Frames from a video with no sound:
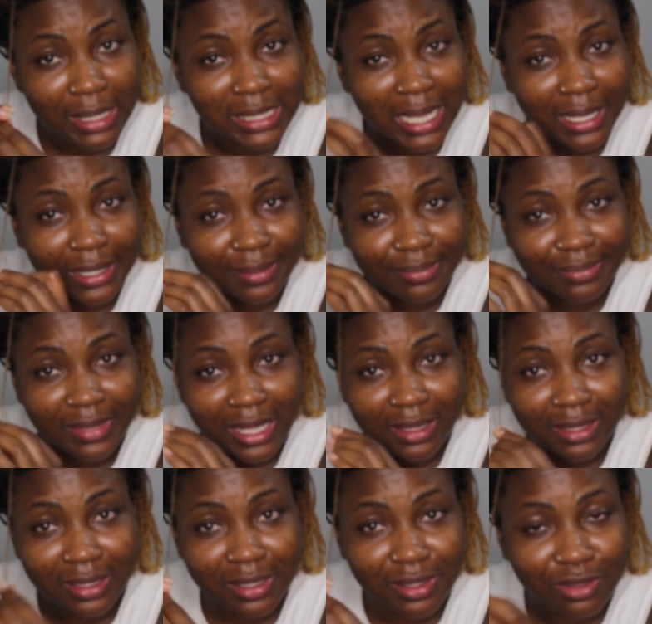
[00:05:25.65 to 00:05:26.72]
excited. I
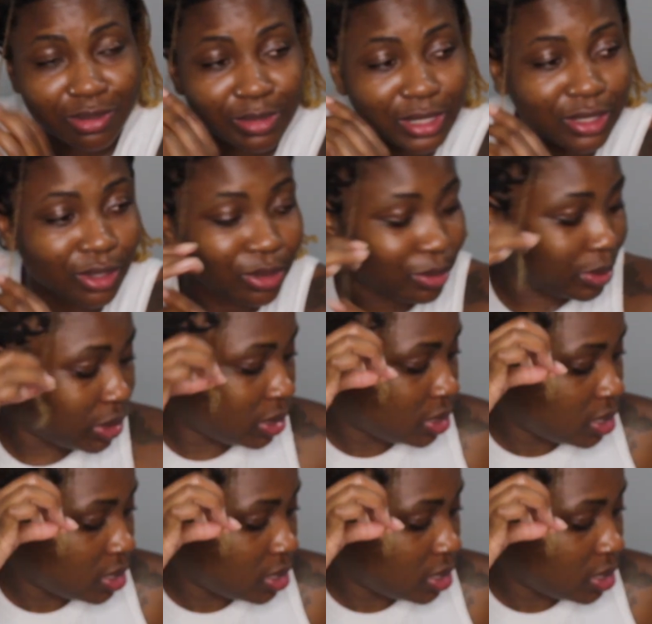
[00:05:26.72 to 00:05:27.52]
think this is going to be dope.